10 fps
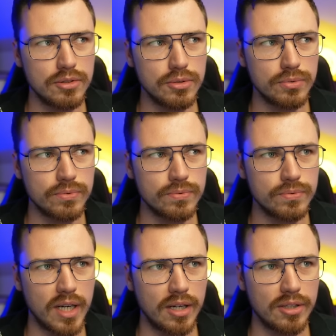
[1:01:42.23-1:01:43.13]

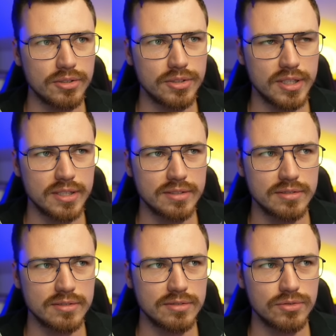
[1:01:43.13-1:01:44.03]

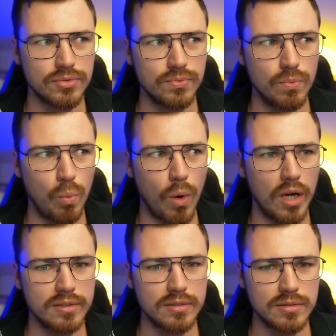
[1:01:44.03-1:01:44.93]

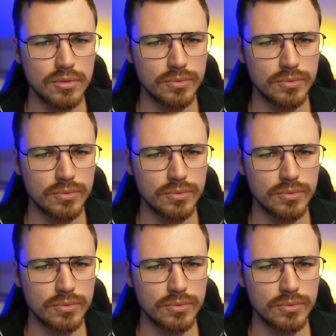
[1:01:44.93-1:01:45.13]
2001,